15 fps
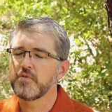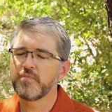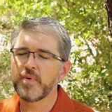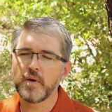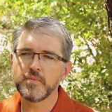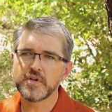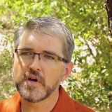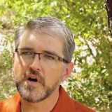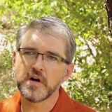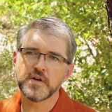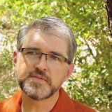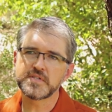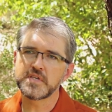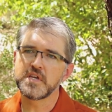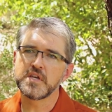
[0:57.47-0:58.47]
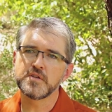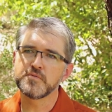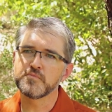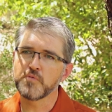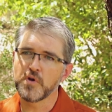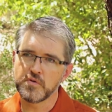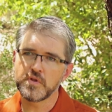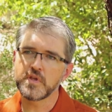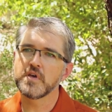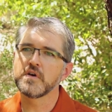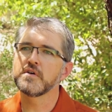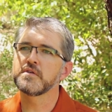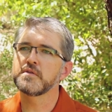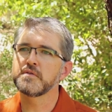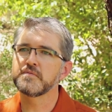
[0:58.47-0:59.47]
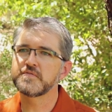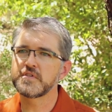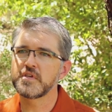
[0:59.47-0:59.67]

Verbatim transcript: we've probably all seen roadkill. You've